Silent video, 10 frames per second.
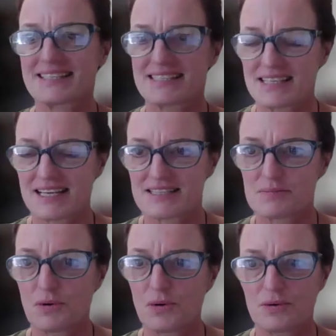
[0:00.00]
it's
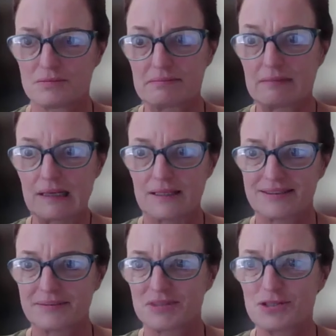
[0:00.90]
more,
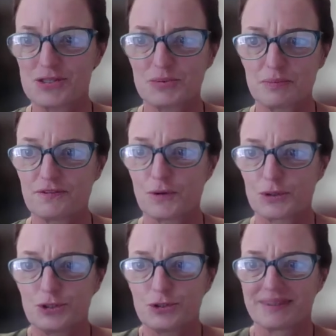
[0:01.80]
use the word before,
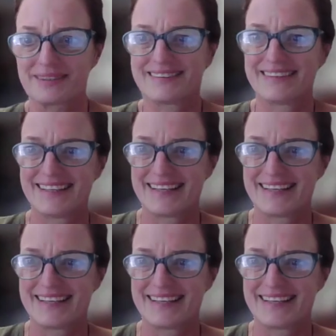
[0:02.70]
human.